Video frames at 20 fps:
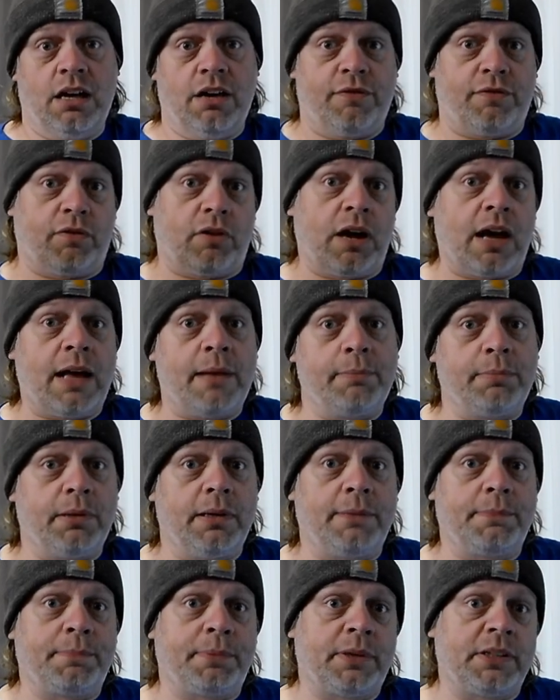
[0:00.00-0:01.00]
for high
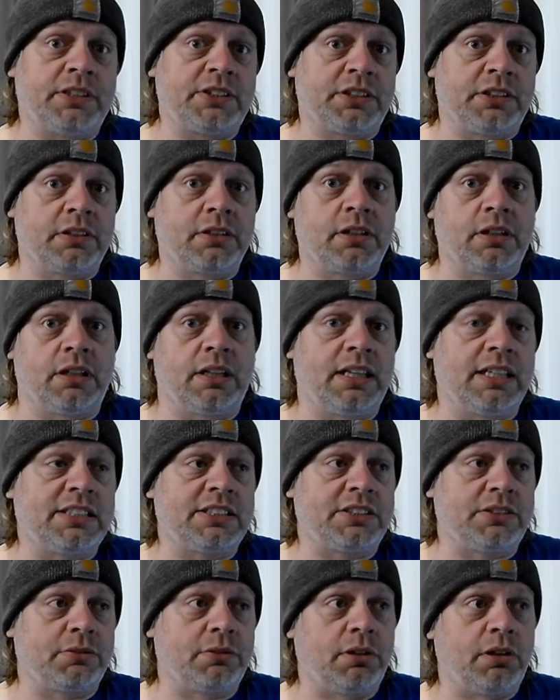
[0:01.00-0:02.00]
blood pressure,
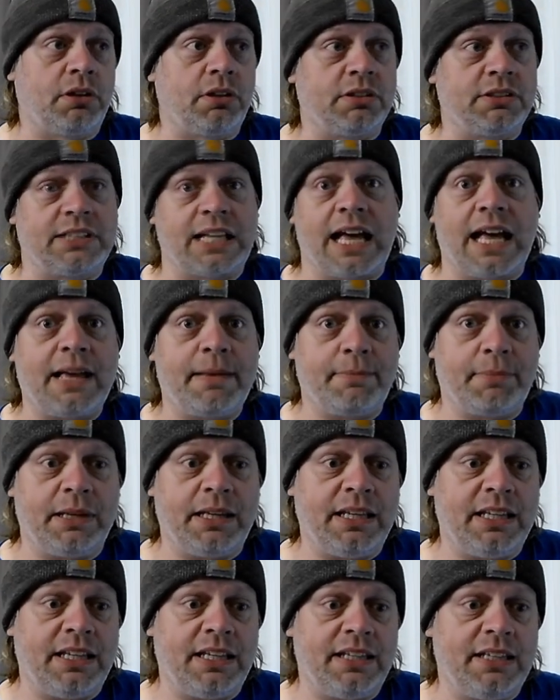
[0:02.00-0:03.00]
cholesterol,
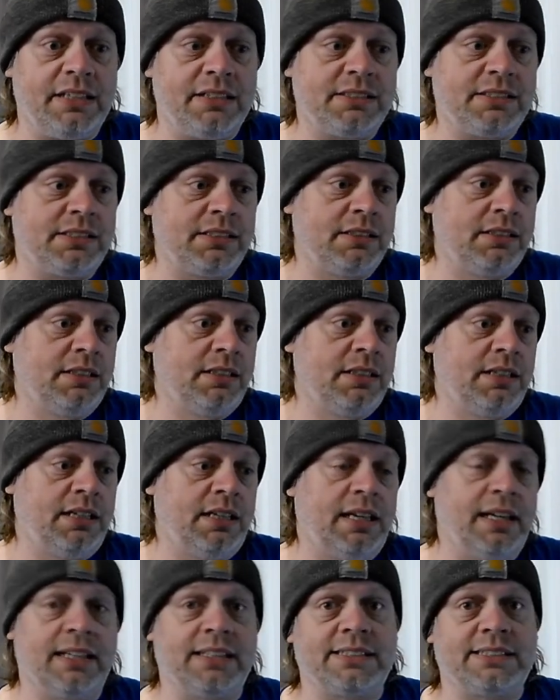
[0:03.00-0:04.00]
diabetes,
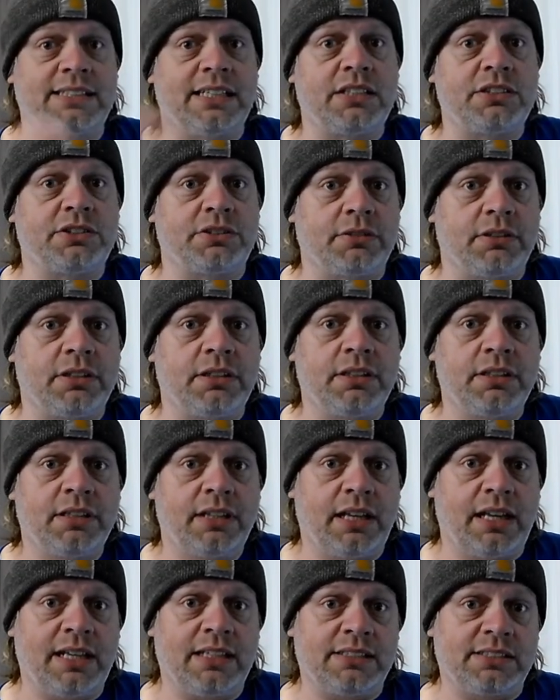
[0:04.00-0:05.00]
etc.
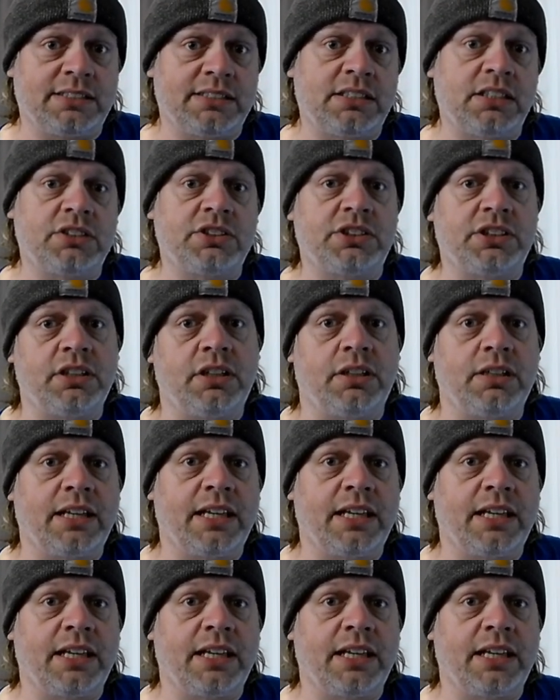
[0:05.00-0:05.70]
at such young